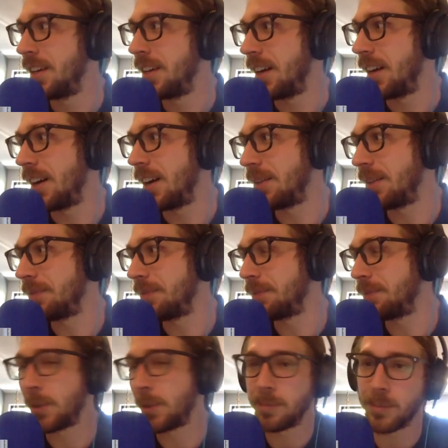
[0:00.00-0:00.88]

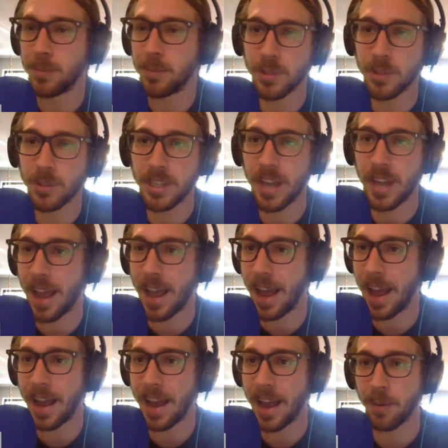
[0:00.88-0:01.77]
But we'll see.
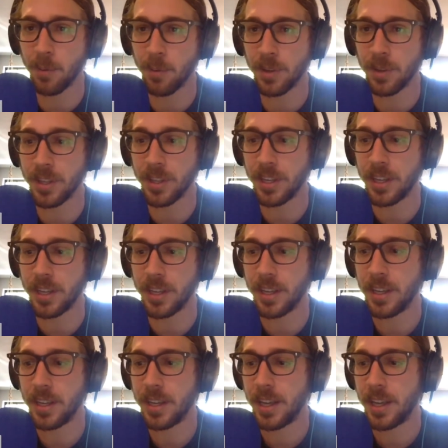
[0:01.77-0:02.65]

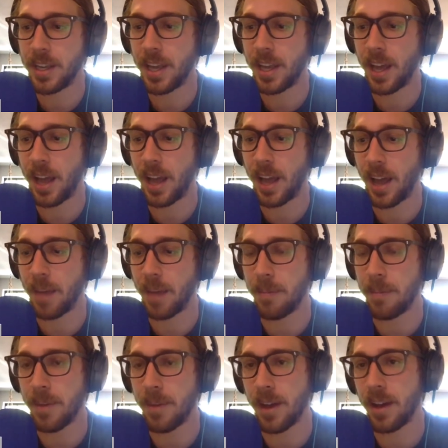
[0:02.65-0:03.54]

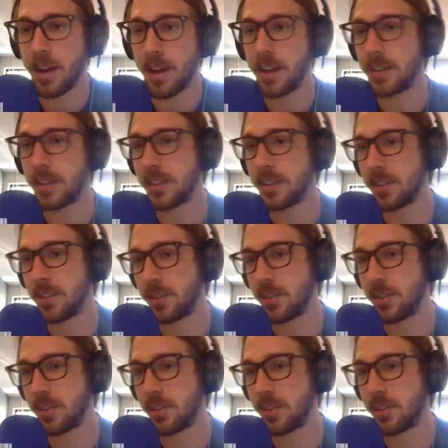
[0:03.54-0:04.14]
I'm not